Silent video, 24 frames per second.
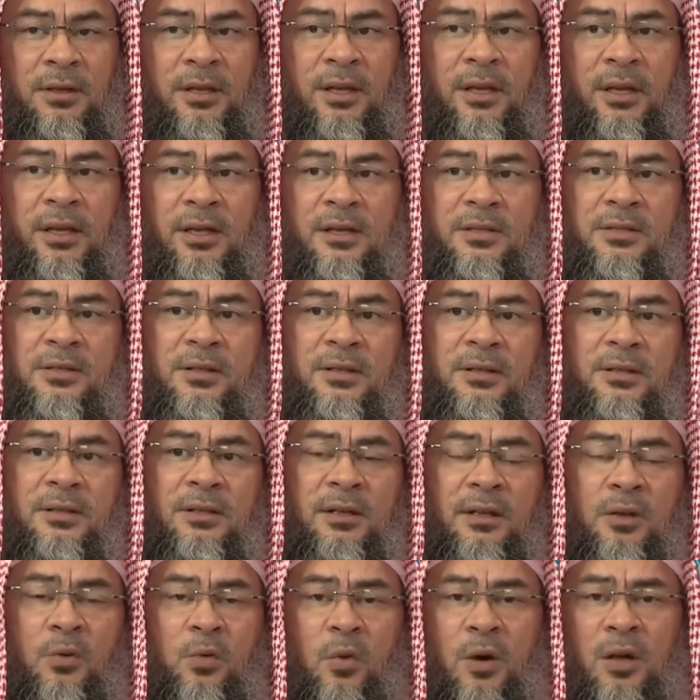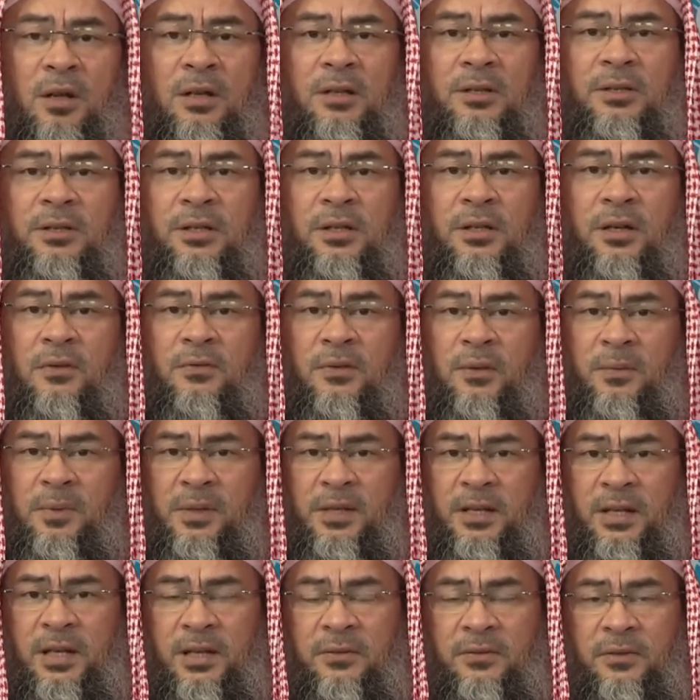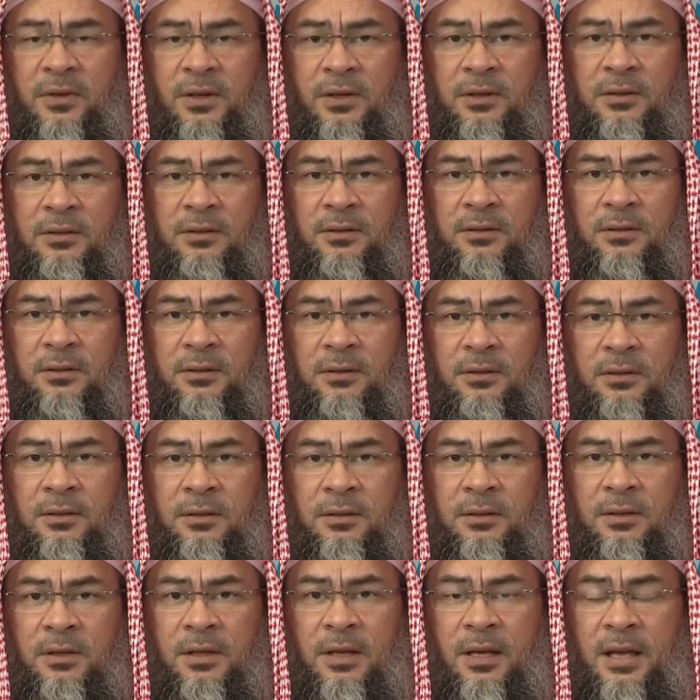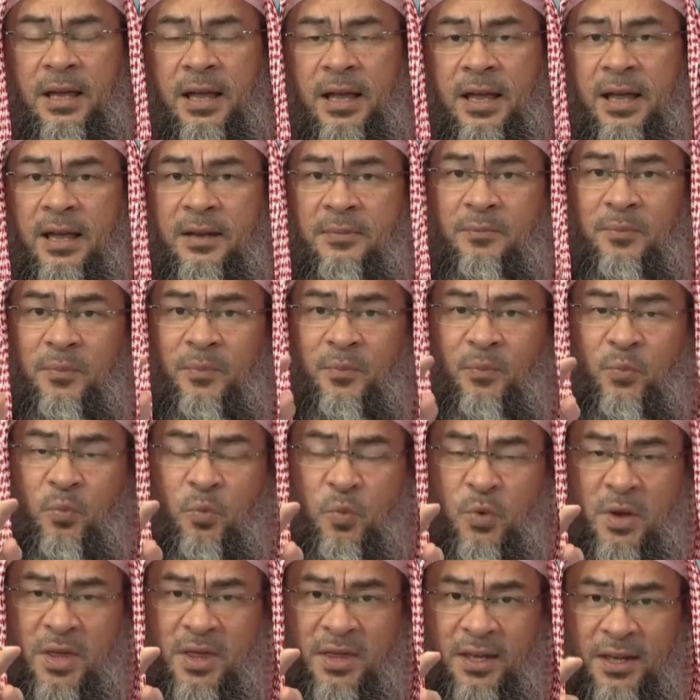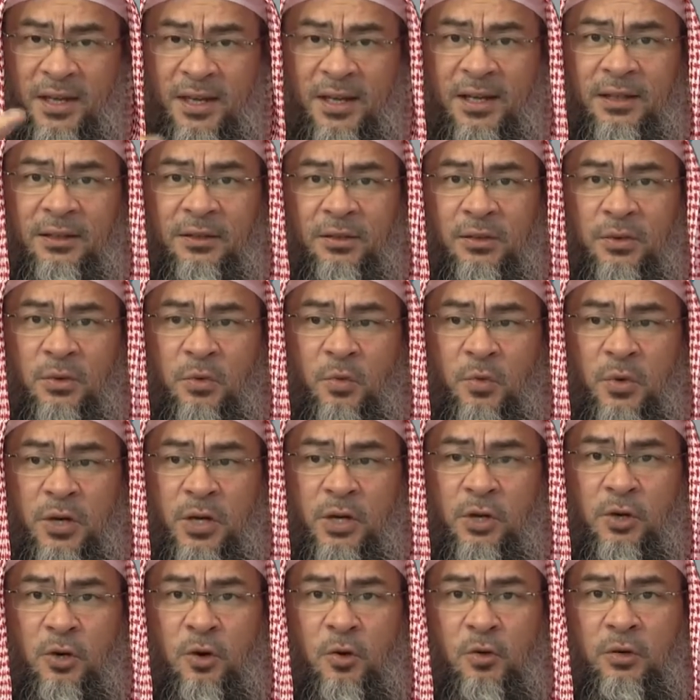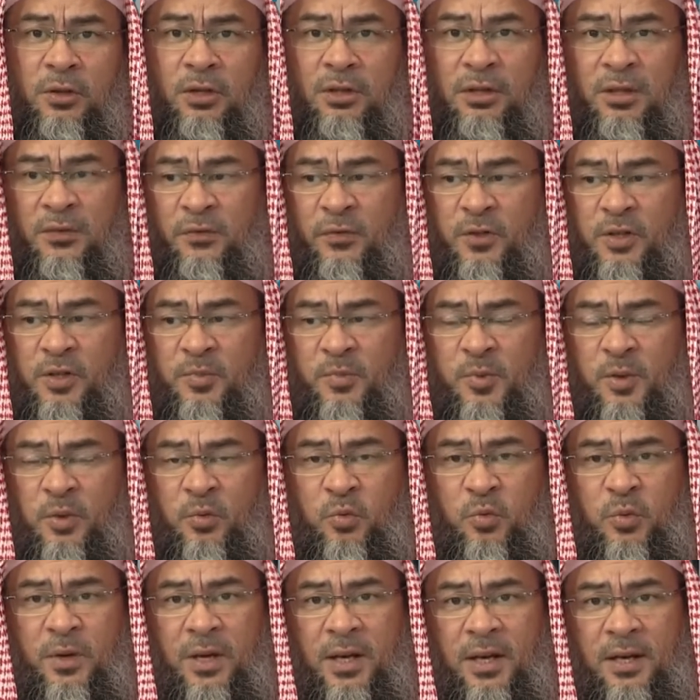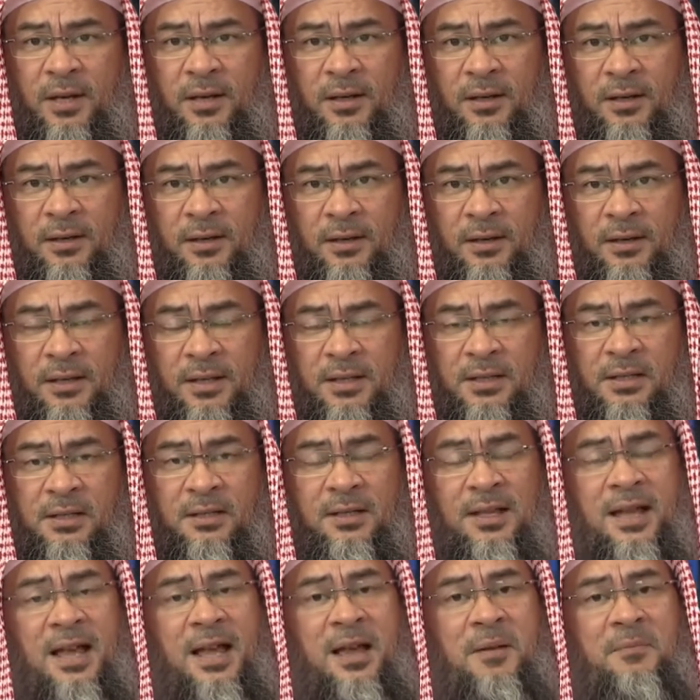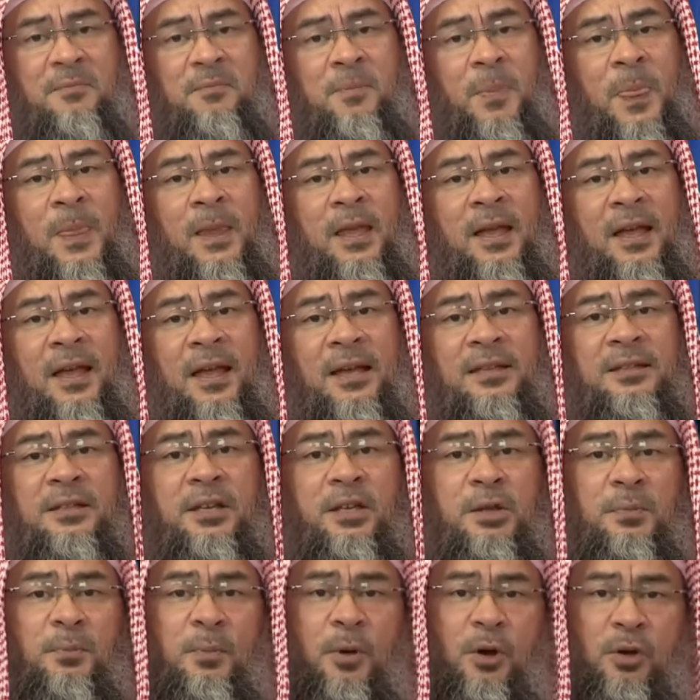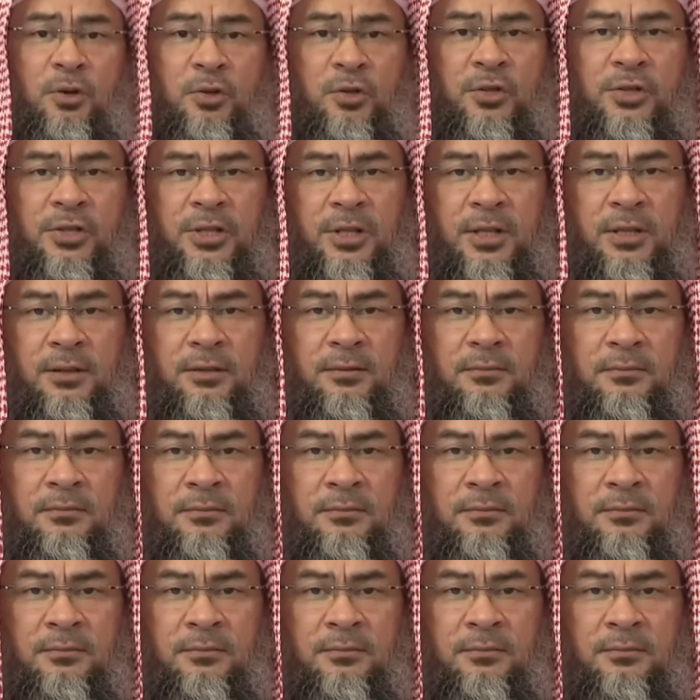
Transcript: is the quality of a believer. And with it, we know the difference between Islam and hypocrisy.